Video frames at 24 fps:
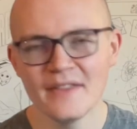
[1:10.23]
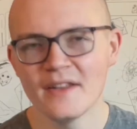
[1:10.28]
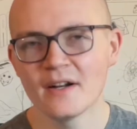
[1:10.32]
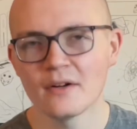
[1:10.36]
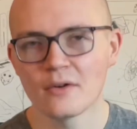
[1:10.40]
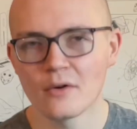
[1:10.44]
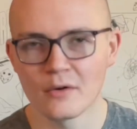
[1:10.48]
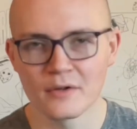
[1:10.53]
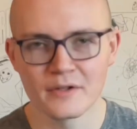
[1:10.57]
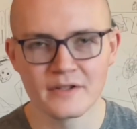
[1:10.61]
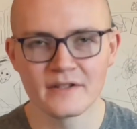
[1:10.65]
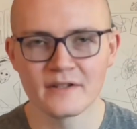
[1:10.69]
then of
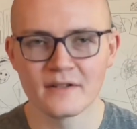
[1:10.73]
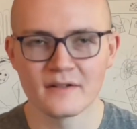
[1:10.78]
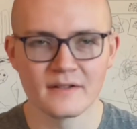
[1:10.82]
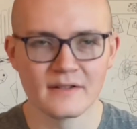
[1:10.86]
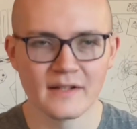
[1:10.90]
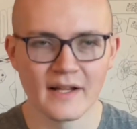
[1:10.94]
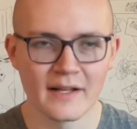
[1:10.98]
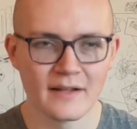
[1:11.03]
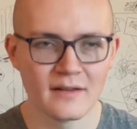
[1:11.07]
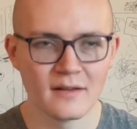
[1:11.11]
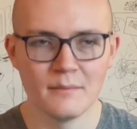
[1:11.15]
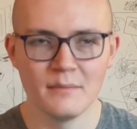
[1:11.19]
course there's
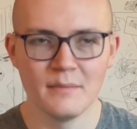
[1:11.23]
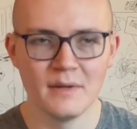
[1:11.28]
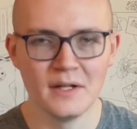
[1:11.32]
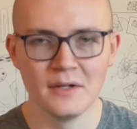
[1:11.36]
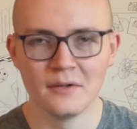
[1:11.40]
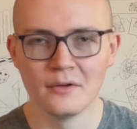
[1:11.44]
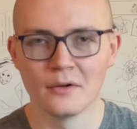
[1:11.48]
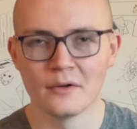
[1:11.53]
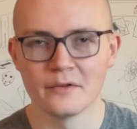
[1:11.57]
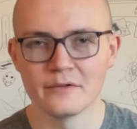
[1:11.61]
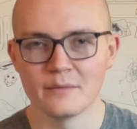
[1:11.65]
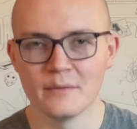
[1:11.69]
like the
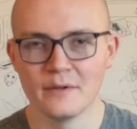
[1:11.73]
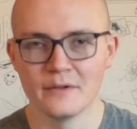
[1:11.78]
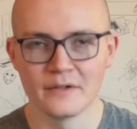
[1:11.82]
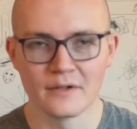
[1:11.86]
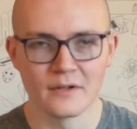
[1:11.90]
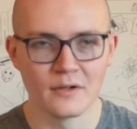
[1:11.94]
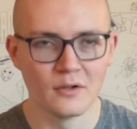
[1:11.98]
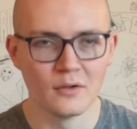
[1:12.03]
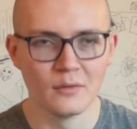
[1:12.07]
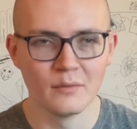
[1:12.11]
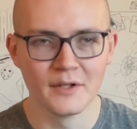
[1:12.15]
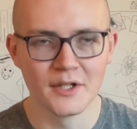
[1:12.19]
Mean Girls
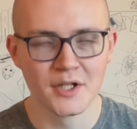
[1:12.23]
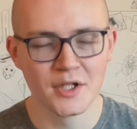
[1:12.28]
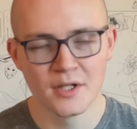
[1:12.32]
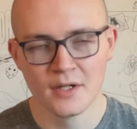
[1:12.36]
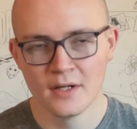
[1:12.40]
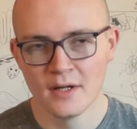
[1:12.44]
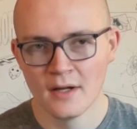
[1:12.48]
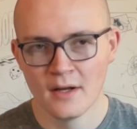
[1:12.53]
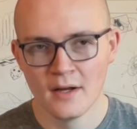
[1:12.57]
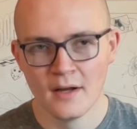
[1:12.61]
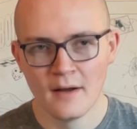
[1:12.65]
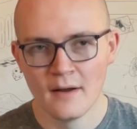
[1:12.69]
musical, which
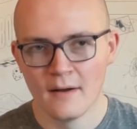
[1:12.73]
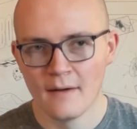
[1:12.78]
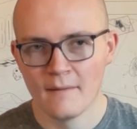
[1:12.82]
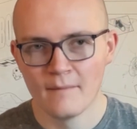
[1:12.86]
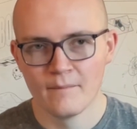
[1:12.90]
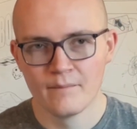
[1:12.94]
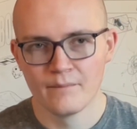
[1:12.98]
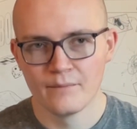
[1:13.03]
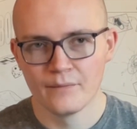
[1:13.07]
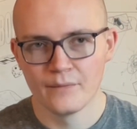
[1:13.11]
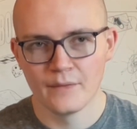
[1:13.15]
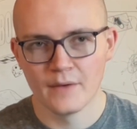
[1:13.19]

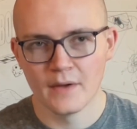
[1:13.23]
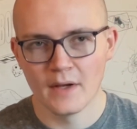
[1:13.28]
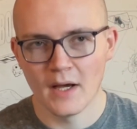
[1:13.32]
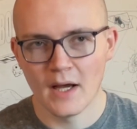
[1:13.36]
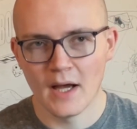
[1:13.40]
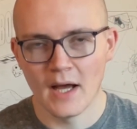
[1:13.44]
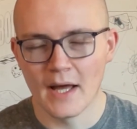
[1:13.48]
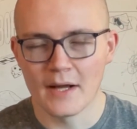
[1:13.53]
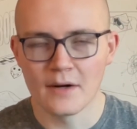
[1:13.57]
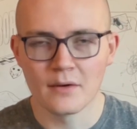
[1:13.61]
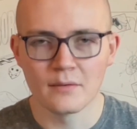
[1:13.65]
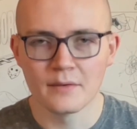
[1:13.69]

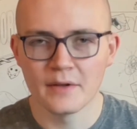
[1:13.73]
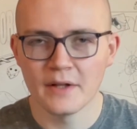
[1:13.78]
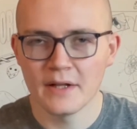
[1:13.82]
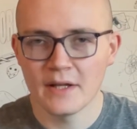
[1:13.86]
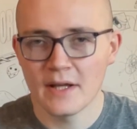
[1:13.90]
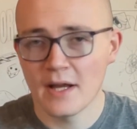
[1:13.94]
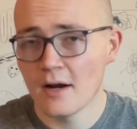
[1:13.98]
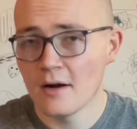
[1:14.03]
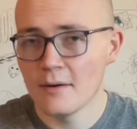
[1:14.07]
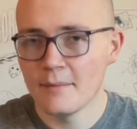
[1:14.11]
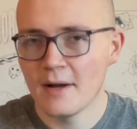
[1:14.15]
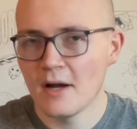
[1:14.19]
I don't really
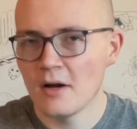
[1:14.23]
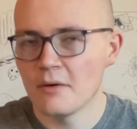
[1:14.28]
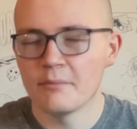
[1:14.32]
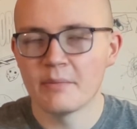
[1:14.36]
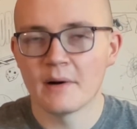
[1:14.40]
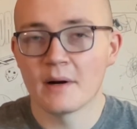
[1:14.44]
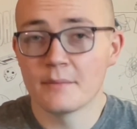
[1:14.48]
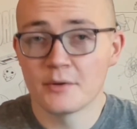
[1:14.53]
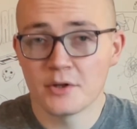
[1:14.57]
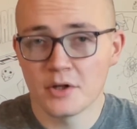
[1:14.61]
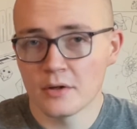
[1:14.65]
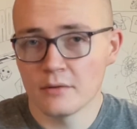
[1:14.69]
care about,
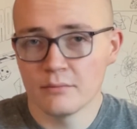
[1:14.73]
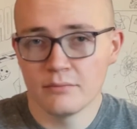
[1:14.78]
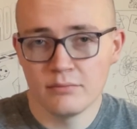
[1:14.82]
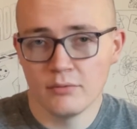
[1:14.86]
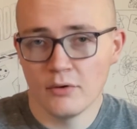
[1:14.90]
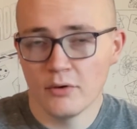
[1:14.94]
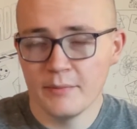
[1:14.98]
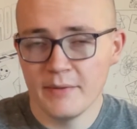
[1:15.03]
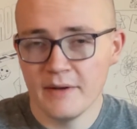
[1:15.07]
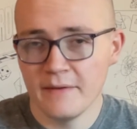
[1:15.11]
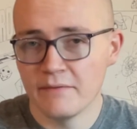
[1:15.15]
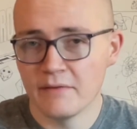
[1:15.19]
but I'm sure
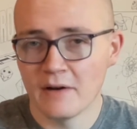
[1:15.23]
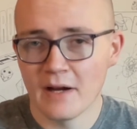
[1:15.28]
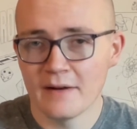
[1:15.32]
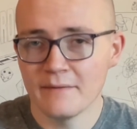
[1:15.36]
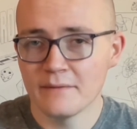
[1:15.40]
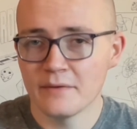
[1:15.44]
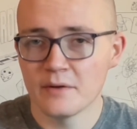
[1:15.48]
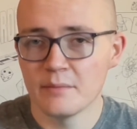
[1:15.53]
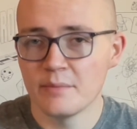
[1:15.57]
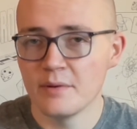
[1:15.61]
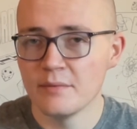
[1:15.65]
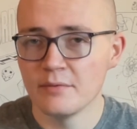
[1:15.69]
will be fine
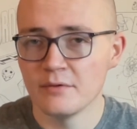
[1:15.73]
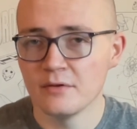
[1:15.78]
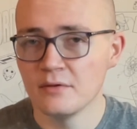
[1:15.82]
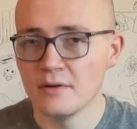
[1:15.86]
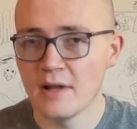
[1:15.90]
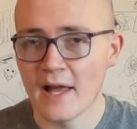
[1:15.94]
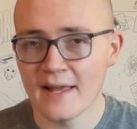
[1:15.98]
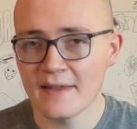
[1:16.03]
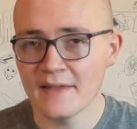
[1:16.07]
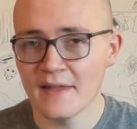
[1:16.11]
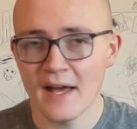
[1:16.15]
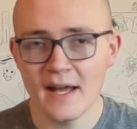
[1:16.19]
for the people who
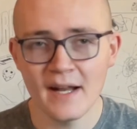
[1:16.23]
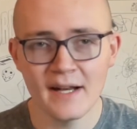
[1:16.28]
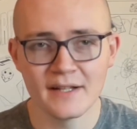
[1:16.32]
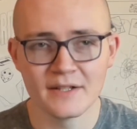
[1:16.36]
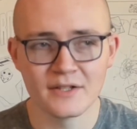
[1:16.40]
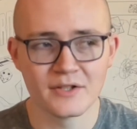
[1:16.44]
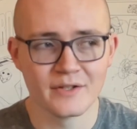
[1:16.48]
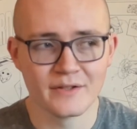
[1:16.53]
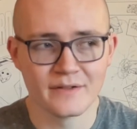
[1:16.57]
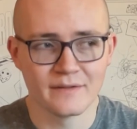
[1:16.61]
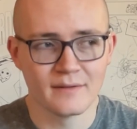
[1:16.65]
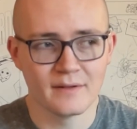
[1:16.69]
like that.
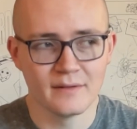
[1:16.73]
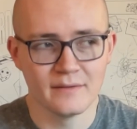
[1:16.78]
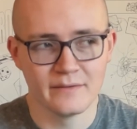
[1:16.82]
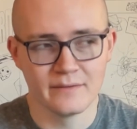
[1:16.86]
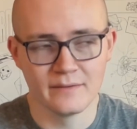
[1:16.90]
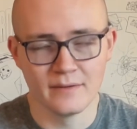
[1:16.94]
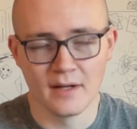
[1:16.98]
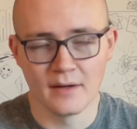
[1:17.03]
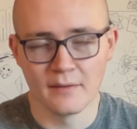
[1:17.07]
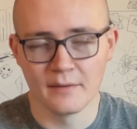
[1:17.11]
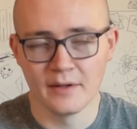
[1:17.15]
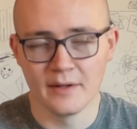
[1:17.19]
It's
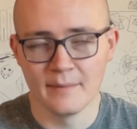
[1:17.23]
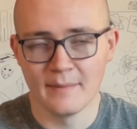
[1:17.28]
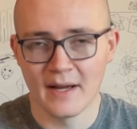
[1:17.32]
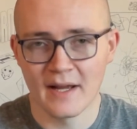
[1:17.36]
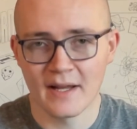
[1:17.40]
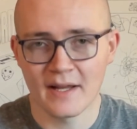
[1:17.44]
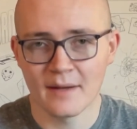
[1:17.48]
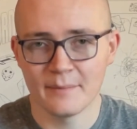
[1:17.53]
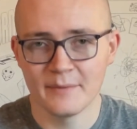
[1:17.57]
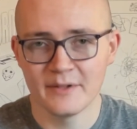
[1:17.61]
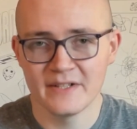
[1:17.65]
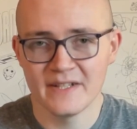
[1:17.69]
just not really my
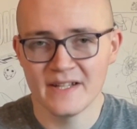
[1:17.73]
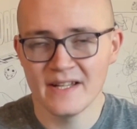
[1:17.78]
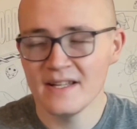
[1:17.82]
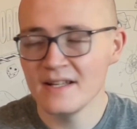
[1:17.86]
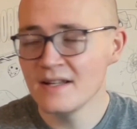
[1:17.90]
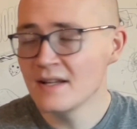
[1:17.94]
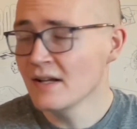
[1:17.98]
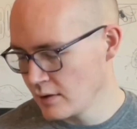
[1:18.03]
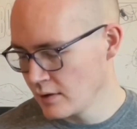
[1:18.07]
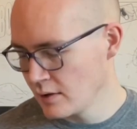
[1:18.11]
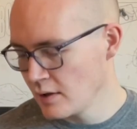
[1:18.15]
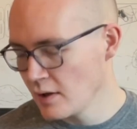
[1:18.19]
cup of
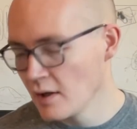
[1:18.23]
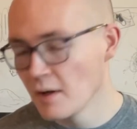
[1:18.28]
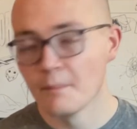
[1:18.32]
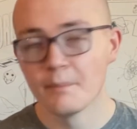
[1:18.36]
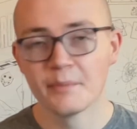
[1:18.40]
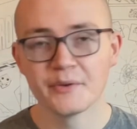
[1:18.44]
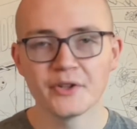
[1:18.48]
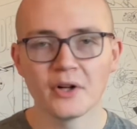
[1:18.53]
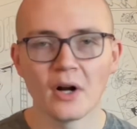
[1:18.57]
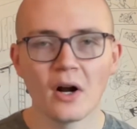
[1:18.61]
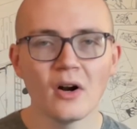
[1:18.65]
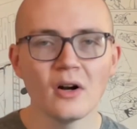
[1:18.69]
tea.
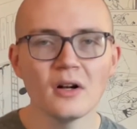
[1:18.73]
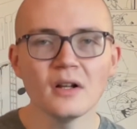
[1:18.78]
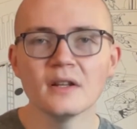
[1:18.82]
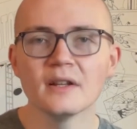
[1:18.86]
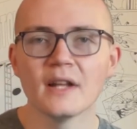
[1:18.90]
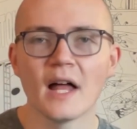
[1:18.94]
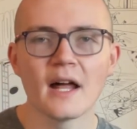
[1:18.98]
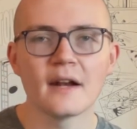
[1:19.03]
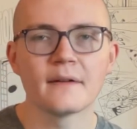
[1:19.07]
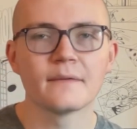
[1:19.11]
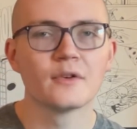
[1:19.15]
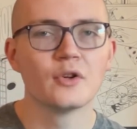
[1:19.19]
But there are a
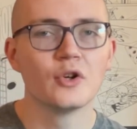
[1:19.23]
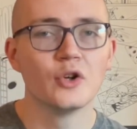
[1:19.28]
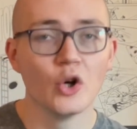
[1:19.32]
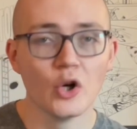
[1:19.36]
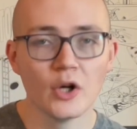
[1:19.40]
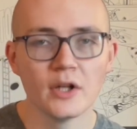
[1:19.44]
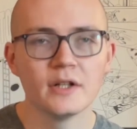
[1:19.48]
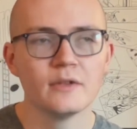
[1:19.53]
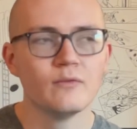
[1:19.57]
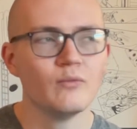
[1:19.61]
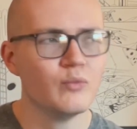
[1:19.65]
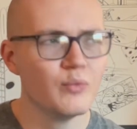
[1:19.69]
lot of
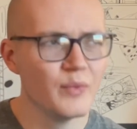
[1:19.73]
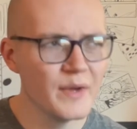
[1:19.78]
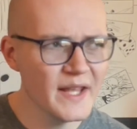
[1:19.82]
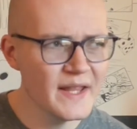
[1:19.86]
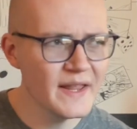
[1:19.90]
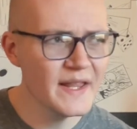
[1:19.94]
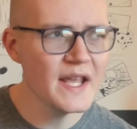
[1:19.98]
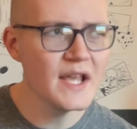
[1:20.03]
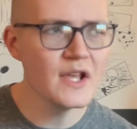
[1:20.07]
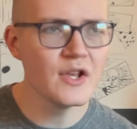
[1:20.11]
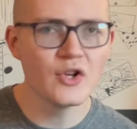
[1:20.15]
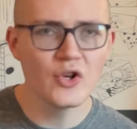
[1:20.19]
good,
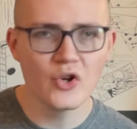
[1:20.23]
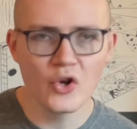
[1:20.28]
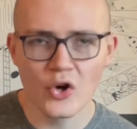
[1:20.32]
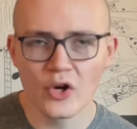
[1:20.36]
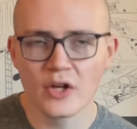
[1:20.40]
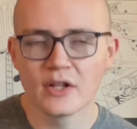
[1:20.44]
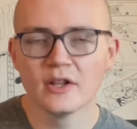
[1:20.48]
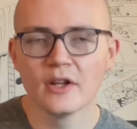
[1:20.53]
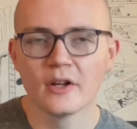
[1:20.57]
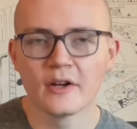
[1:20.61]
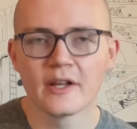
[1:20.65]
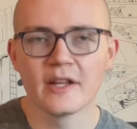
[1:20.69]
really
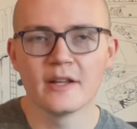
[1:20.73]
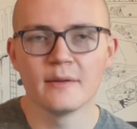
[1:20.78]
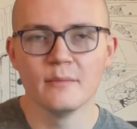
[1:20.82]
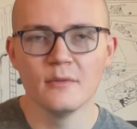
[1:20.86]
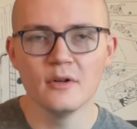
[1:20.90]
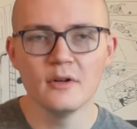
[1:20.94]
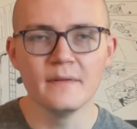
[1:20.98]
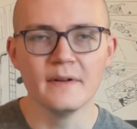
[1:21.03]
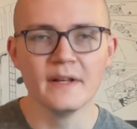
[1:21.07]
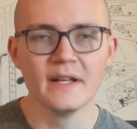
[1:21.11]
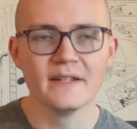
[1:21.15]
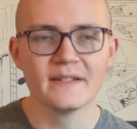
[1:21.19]
good looking
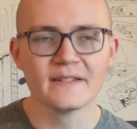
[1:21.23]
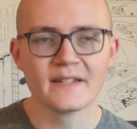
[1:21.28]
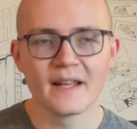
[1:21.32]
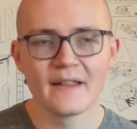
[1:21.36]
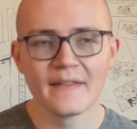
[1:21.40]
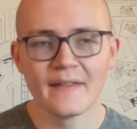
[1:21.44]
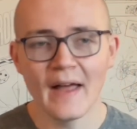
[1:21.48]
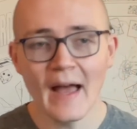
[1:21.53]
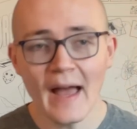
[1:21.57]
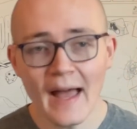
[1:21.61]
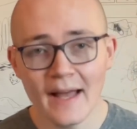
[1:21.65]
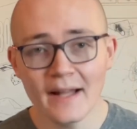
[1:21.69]
movies,
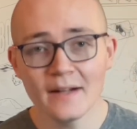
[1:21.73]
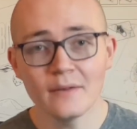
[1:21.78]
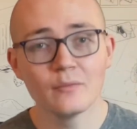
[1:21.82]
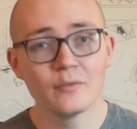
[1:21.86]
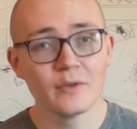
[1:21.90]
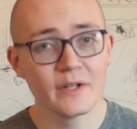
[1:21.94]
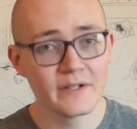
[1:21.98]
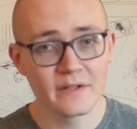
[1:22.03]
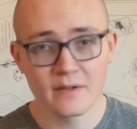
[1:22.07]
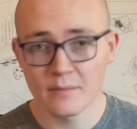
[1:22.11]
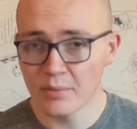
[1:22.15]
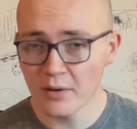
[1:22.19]
and that
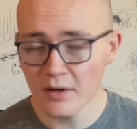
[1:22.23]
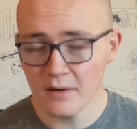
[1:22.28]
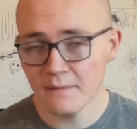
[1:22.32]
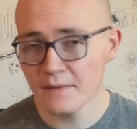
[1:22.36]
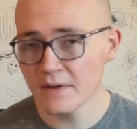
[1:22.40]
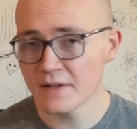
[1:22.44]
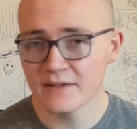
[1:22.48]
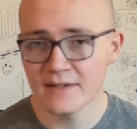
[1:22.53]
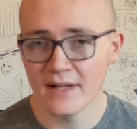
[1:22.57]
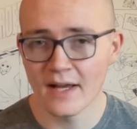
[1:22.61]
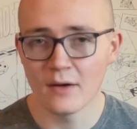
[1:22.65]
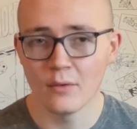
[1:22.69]
is a
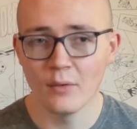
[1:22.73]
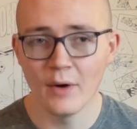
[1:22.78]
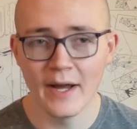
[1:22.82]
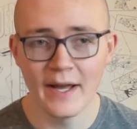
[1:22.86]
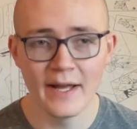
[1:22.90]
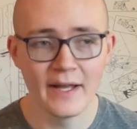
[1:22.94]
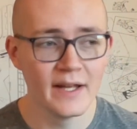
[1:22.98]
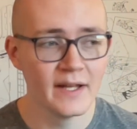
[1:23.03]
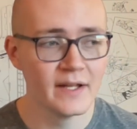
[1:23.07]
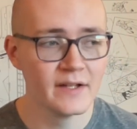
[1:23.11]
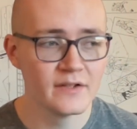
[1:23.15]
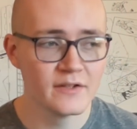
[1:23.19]
perfect
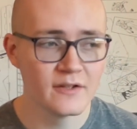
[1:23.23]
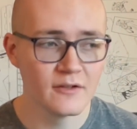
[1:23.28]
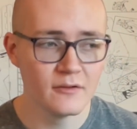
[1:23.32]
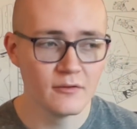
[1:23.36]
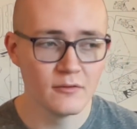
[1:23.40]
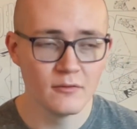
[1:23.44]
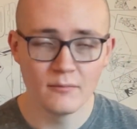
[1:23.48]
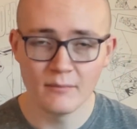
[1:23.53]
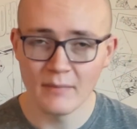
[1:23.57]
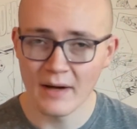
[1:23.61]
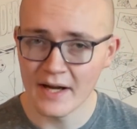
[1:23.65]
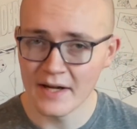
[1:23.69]
segue
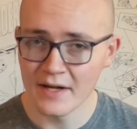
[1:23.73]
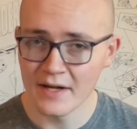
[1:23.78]
into my